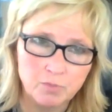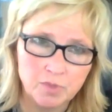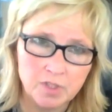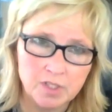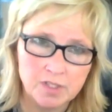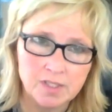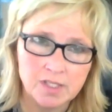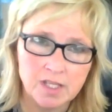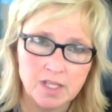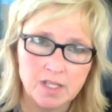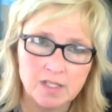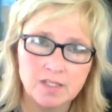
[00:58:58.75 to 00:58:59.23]

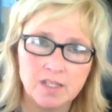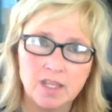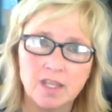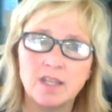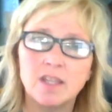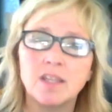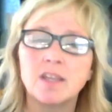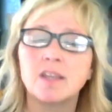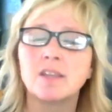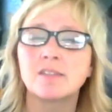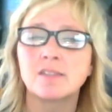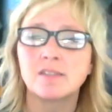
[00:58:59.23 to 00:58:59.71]
disease in
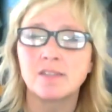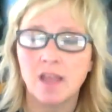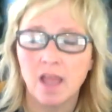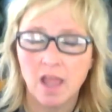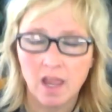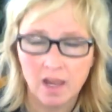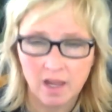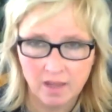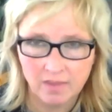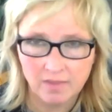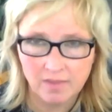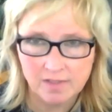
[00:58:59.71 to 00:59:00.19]

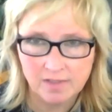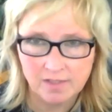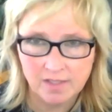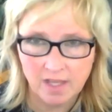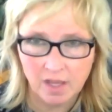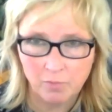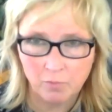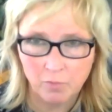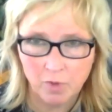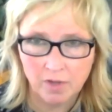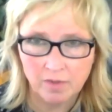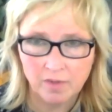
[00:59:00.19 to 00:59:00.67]
exactly the
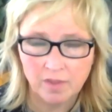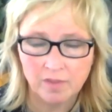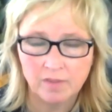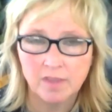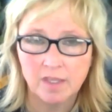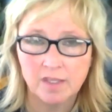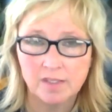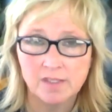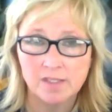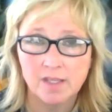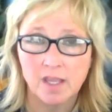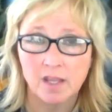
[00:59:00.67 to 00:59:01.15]
same way that
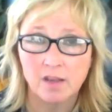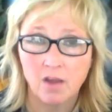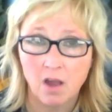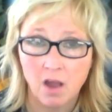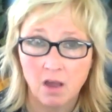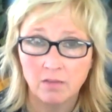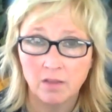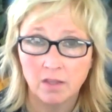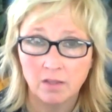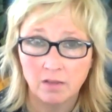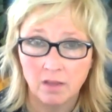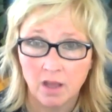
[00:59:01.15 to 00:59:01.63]
they said
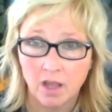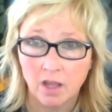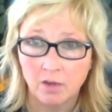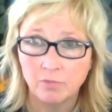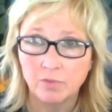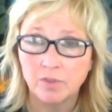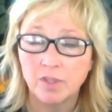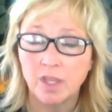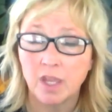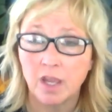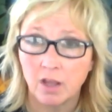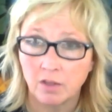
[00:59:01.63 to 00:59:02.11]
all
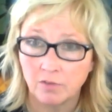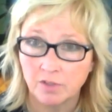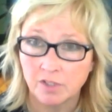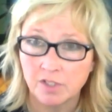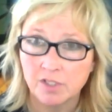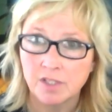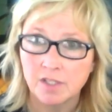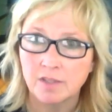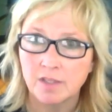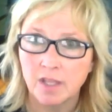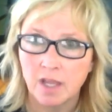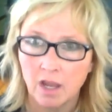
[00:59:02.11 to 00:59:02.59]
along, that
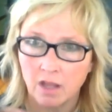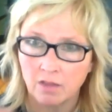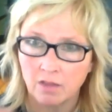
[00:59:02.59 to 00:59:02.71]
the